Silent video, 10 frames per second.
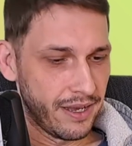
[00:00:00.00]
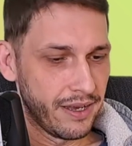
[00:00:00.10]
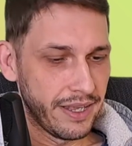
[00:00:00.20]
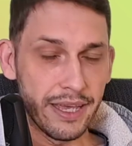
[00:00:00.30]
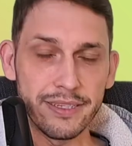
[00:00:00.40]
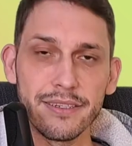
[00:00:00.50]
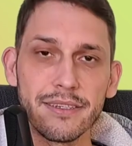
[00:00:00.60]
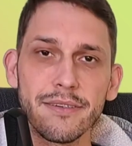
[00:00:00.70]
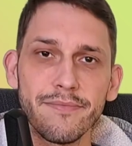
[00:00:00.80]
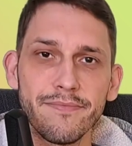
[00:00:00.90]

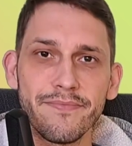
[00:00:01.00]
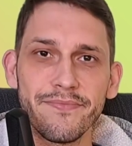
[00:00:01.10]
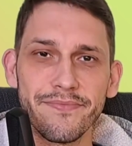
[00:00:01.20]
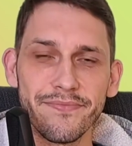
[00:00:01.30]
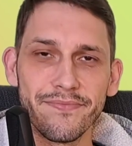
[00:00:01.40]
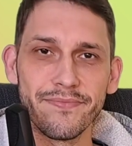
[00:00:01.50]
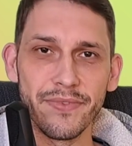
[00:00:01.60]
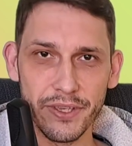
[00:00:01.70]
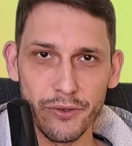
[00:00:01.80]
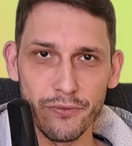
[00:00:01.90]
Yes.
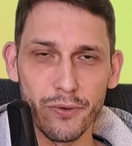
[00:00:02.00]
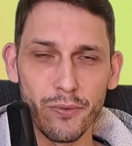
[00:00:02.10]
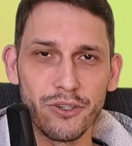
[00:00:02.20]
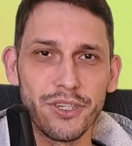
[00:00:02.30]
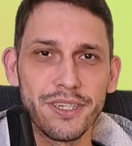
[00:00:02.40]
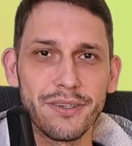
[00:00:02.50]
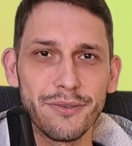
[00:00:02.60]
Thank you for watching.